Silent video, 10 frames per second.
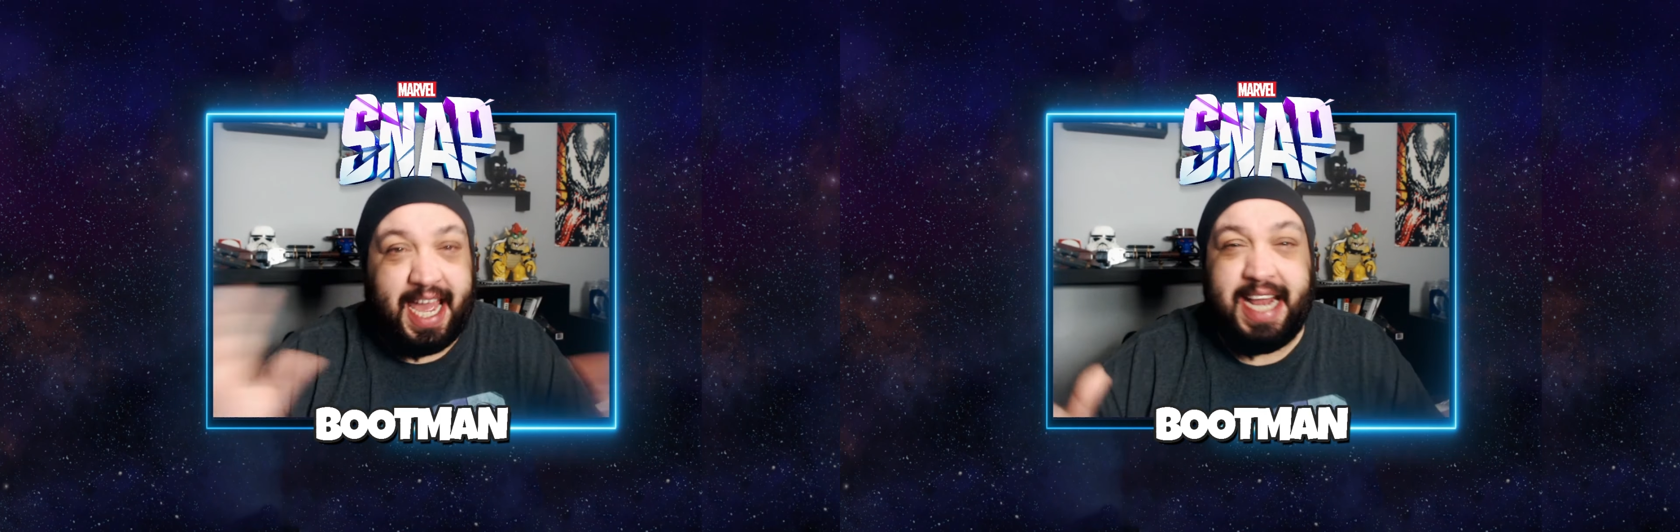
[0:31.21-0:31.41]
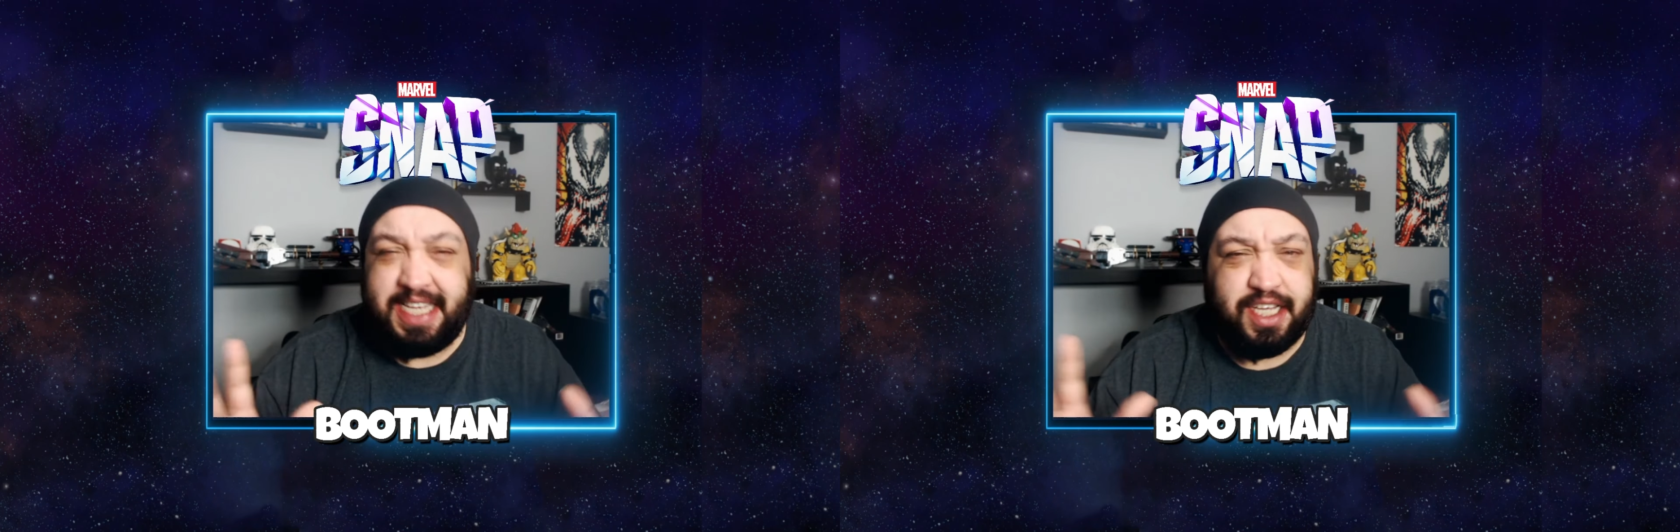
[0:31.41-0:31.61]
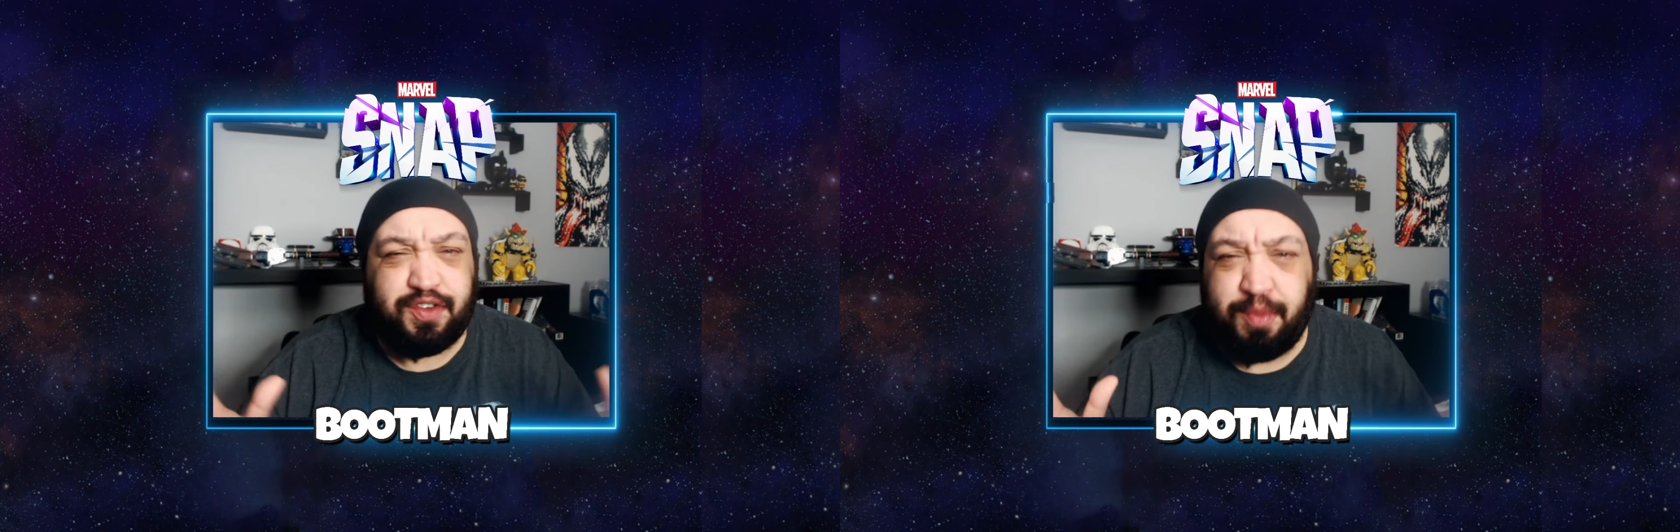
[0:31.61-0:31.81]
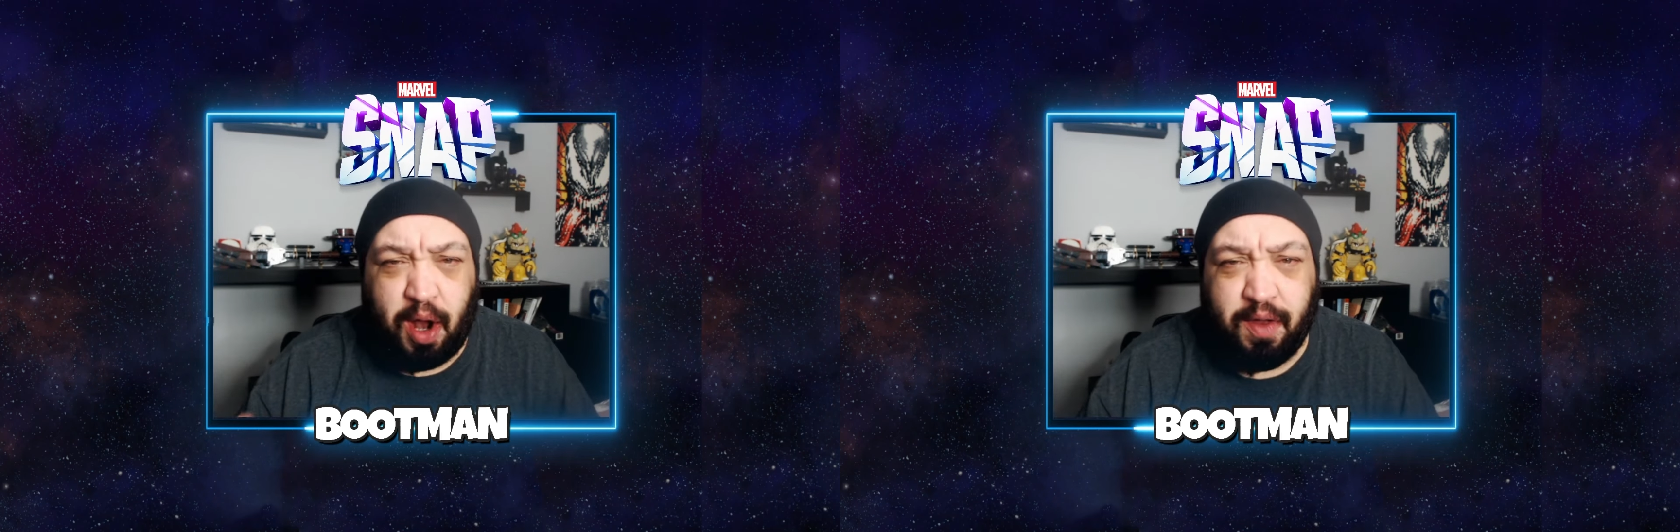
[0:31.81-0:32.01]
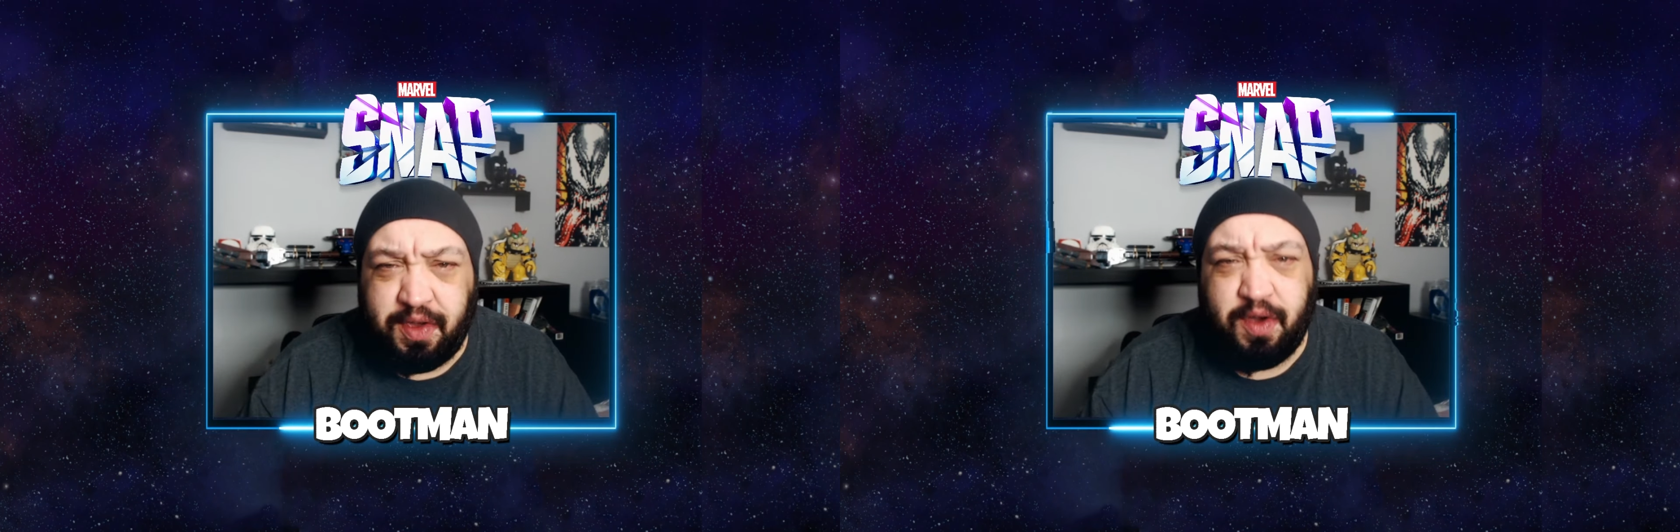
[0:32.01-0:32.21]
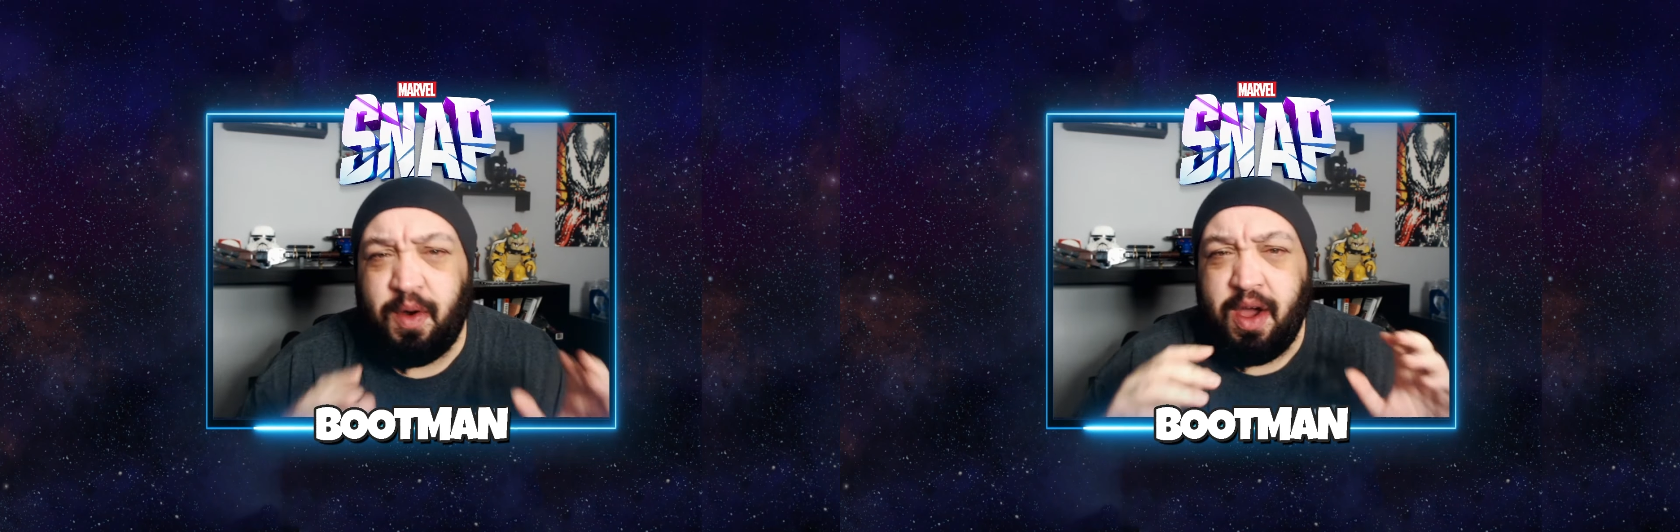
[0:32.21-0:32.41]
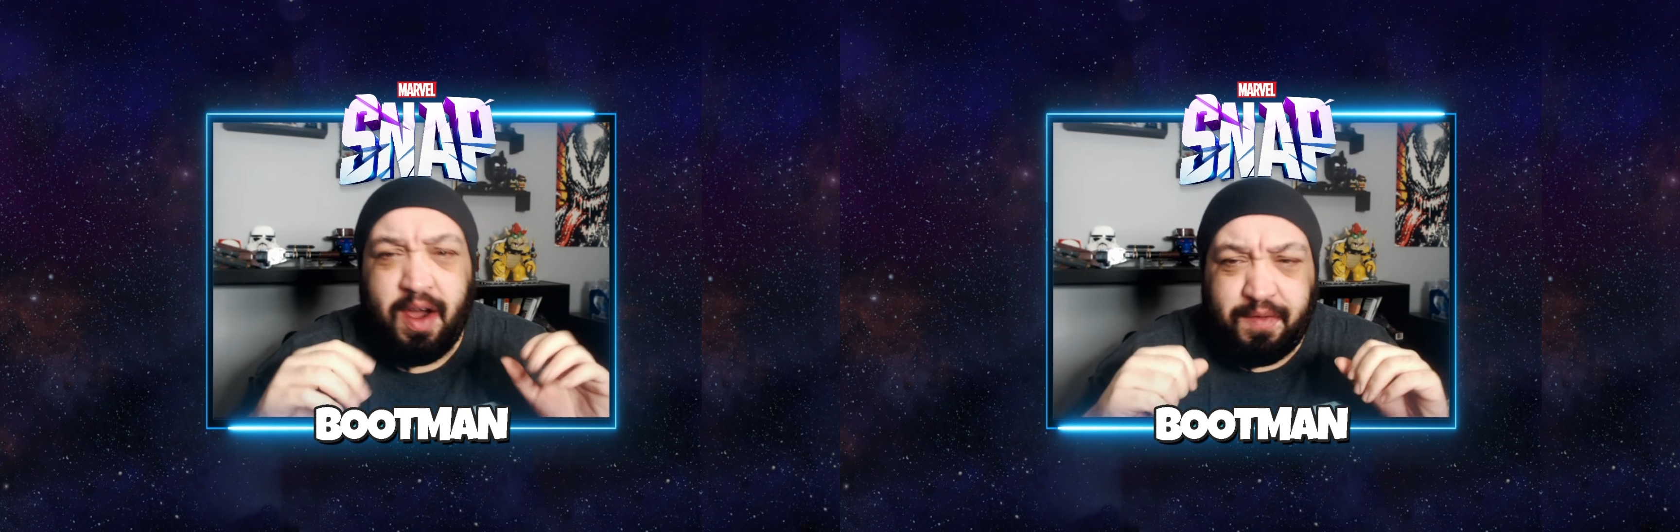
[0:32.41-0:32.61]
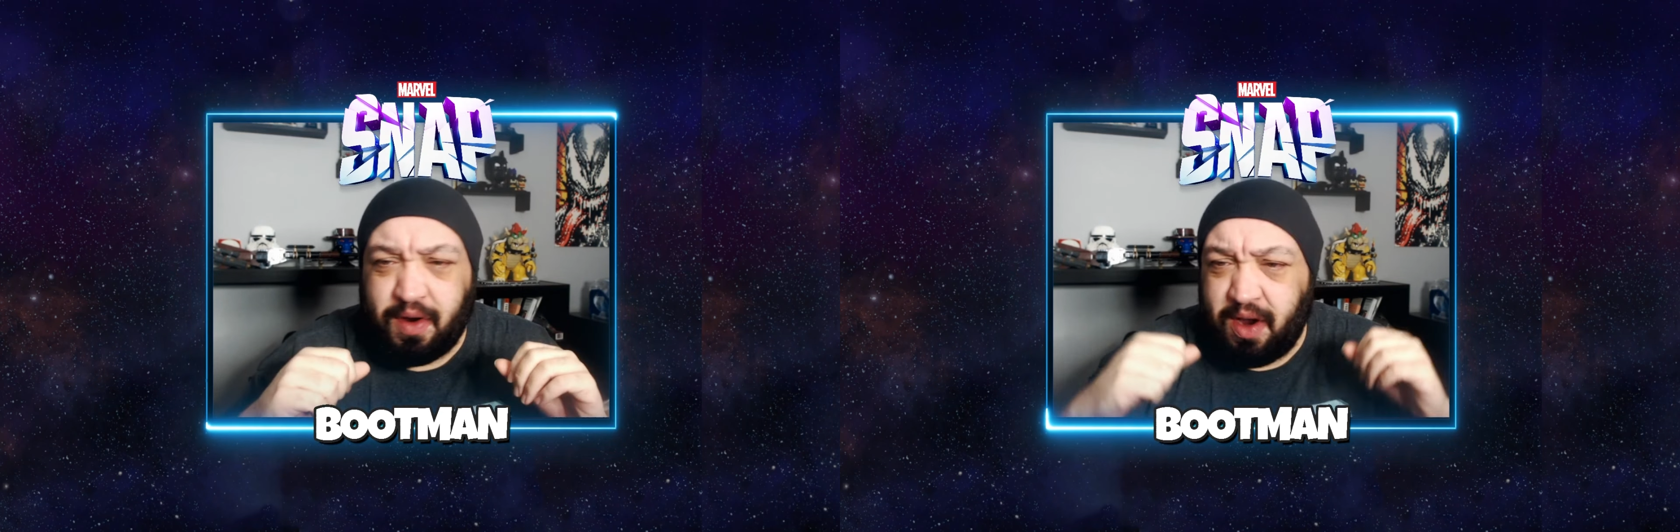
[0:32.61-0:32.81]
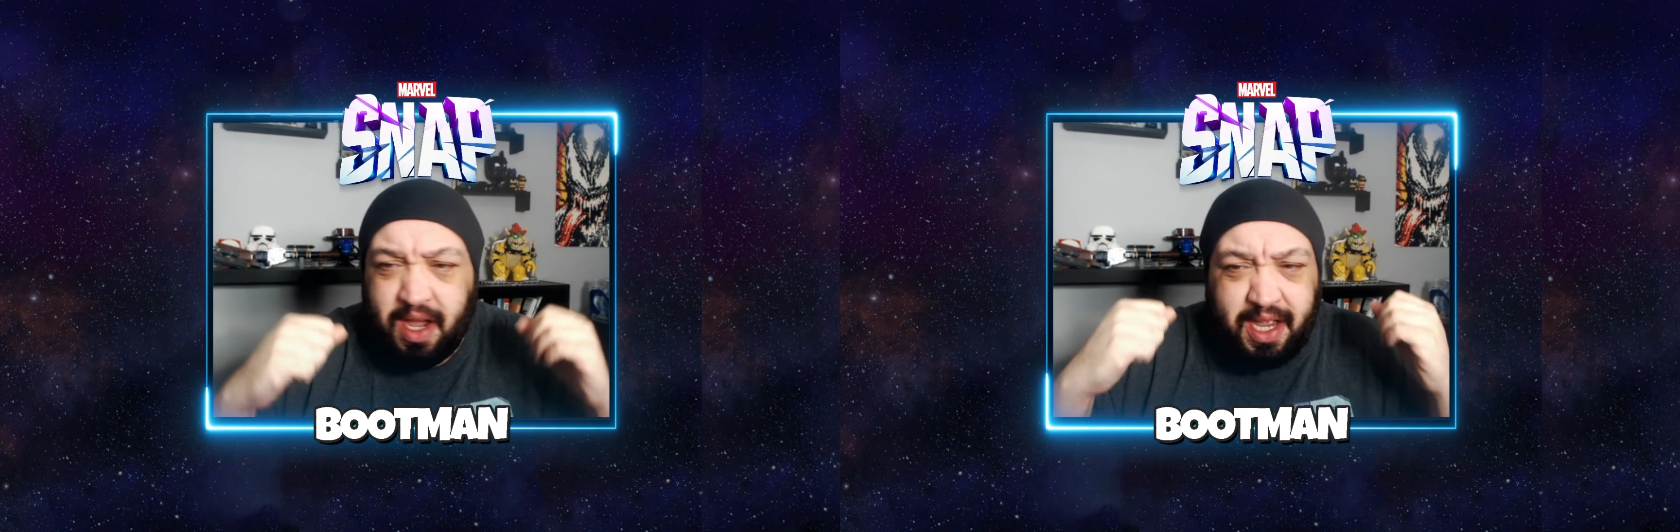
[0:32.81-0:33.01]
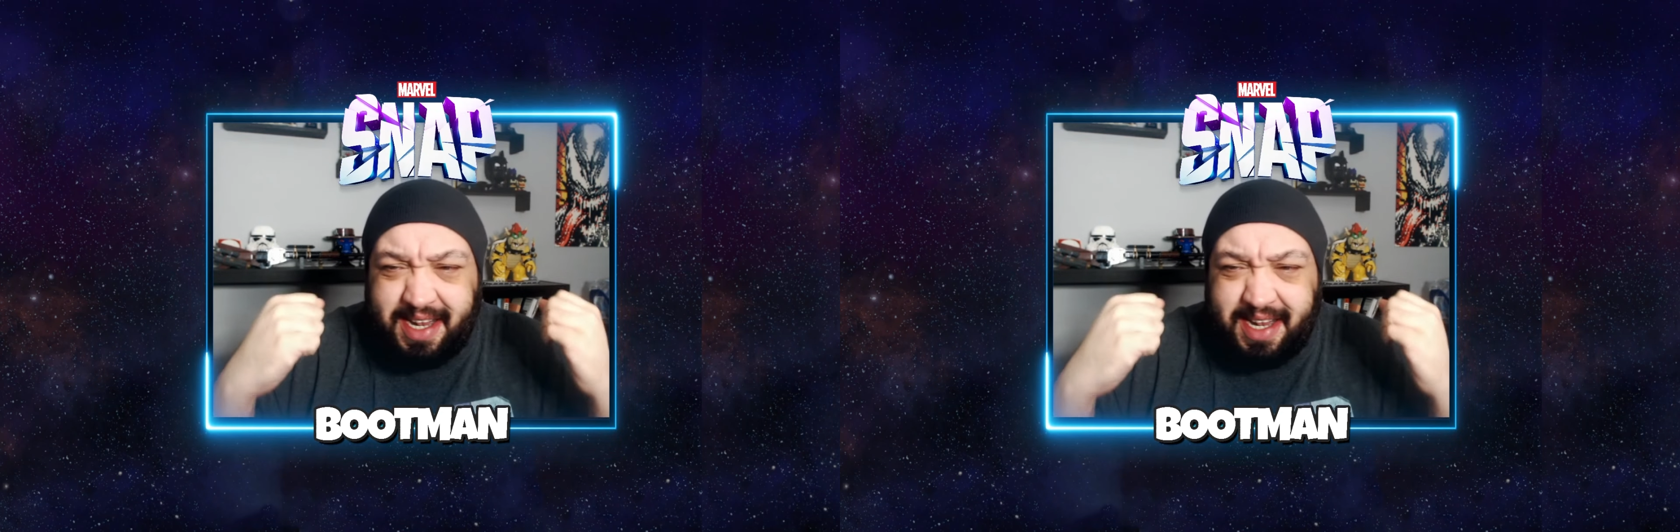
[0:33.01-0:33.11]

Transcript: ideas from all of you for